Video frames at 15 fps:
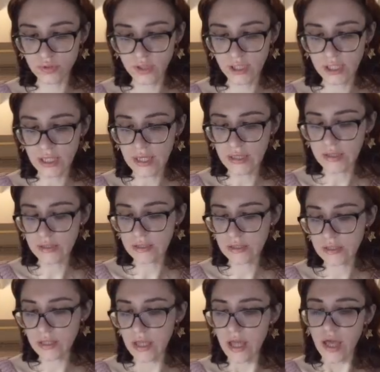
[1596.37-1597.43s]
okay.
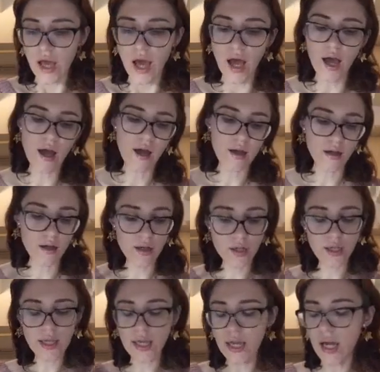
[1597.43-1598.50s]

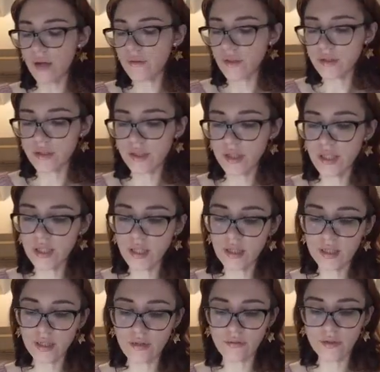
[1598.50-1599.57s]
Okay, I
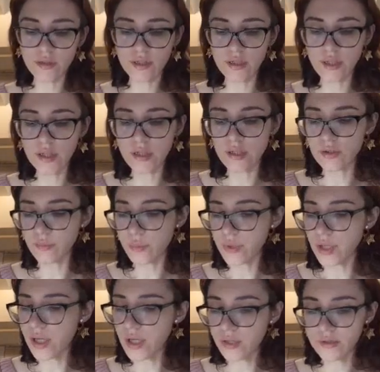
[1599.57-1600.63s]
wanna regroup
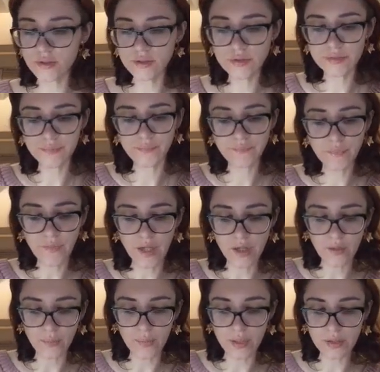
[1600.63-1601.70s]
cards
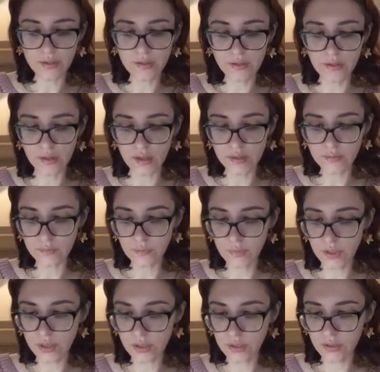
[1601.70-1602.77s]
a bit.
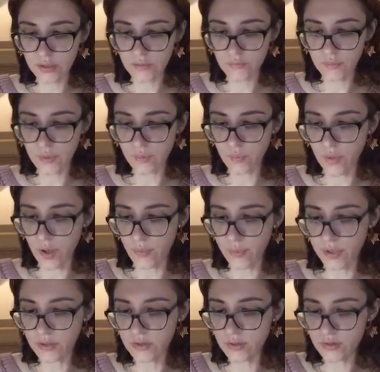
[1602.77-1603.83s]
Give me a
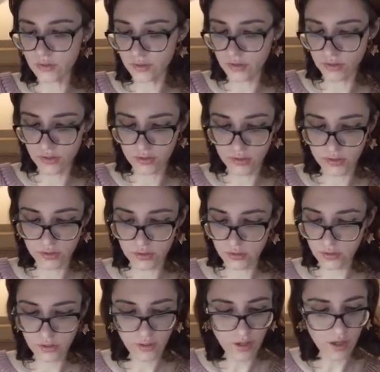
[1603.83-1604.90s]
moment.
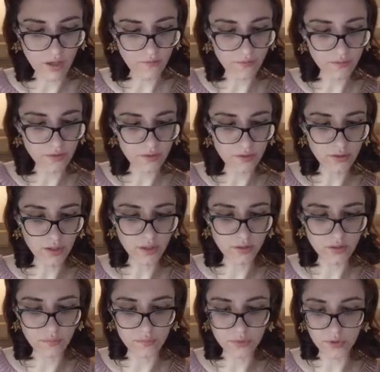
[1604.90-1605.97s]
I wanna
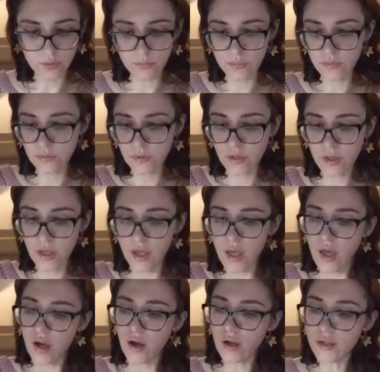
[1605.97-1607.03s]
regroup them.
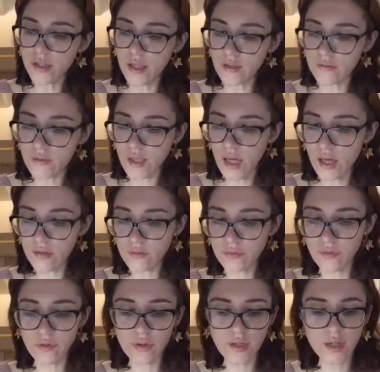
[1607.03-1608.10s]
Okay, we have
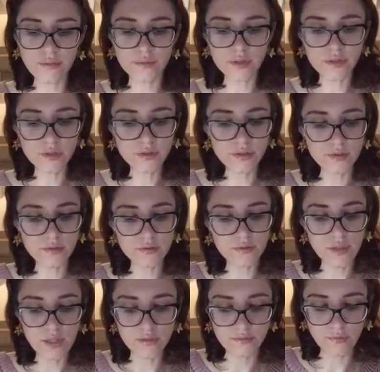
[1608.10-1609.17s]
four
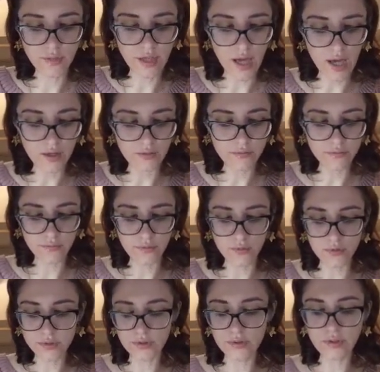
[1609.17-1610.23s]
reversals and we have
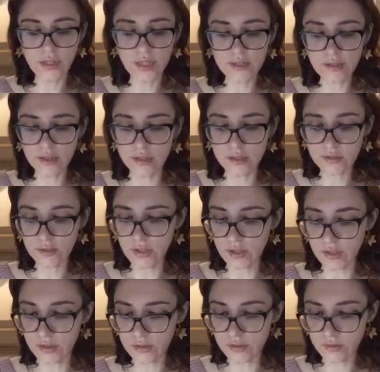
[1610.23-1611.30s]
four straight cards here.